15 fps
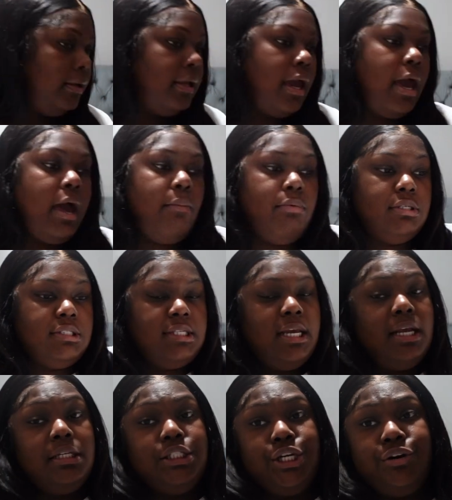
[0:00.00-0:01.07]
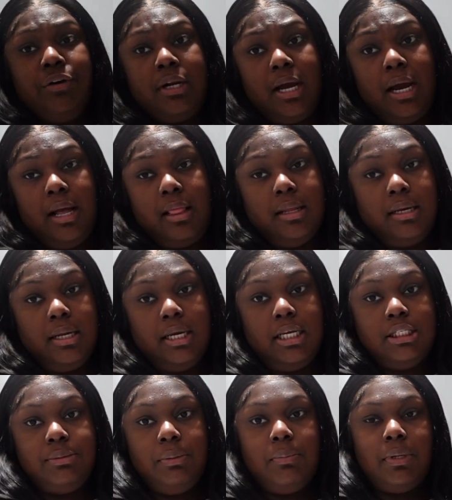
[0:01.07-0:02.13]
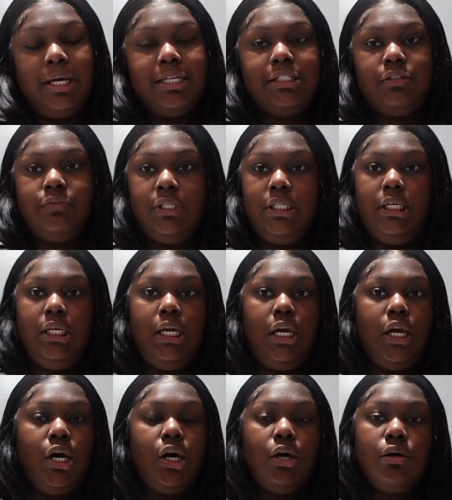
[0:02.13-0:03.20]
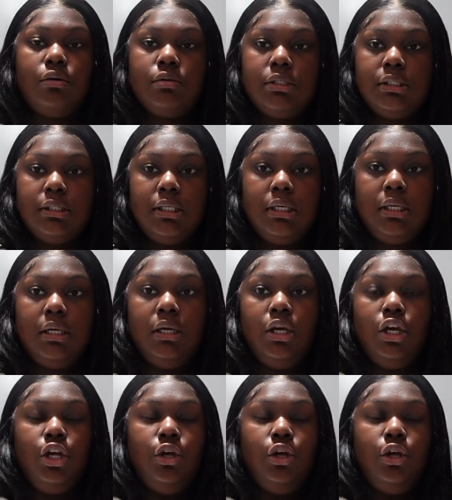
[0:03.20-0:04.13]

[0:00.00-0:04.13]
yeah i was saying during the holidays people like to really get cozy